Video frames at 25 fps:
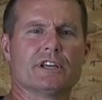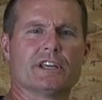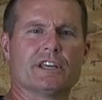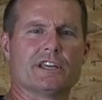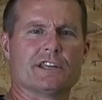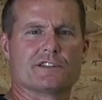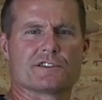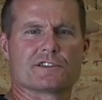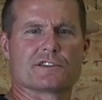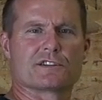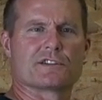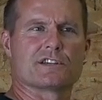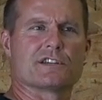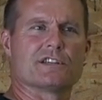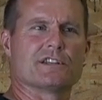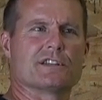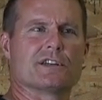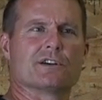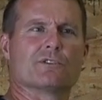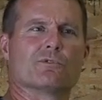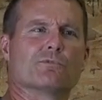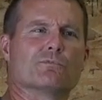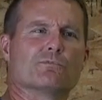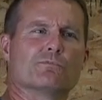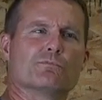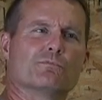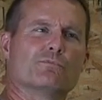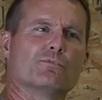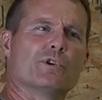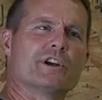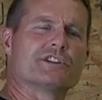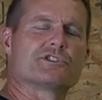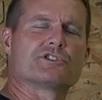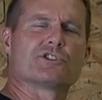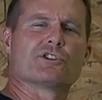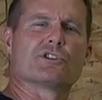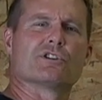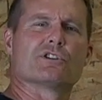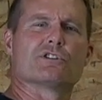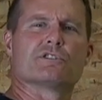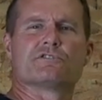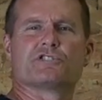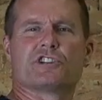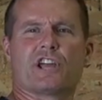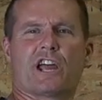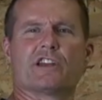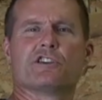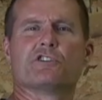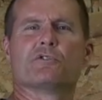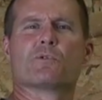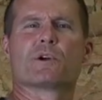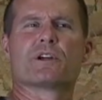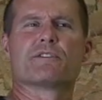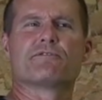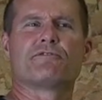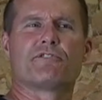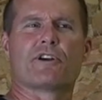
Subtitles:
In the winter, January,